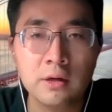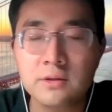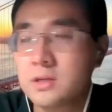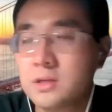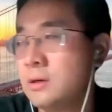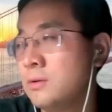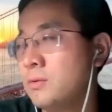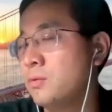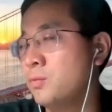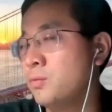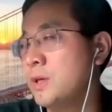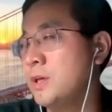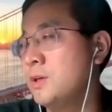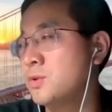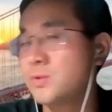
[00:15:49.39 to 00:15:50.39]
So
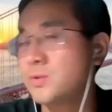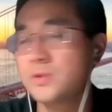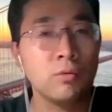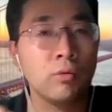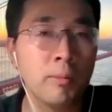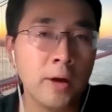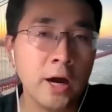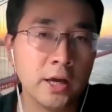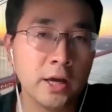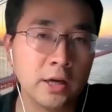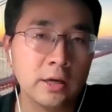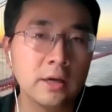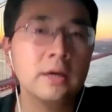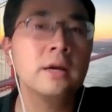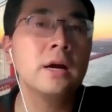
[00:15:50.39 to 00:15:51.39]
we use the robotic